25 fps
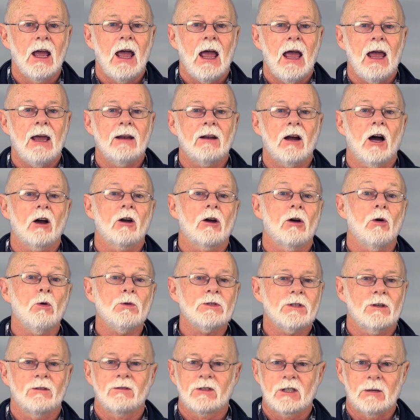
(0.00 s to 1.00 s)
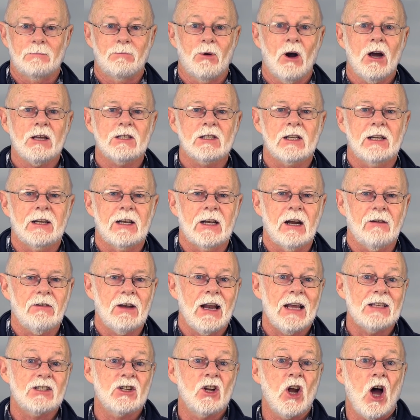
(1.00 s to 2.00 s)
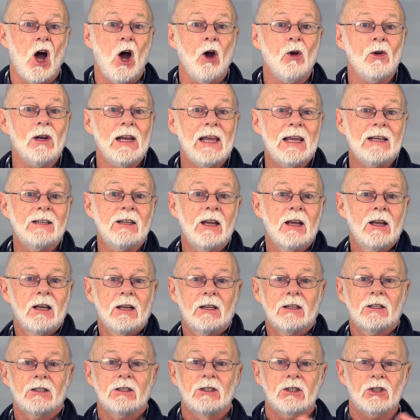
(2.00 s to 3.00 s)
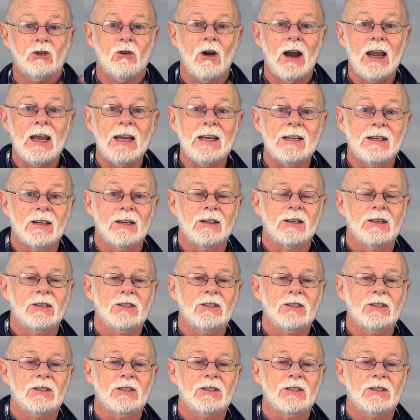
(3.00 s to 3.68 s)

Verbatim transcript: And also, surprisingly enough, it has an OLED screen.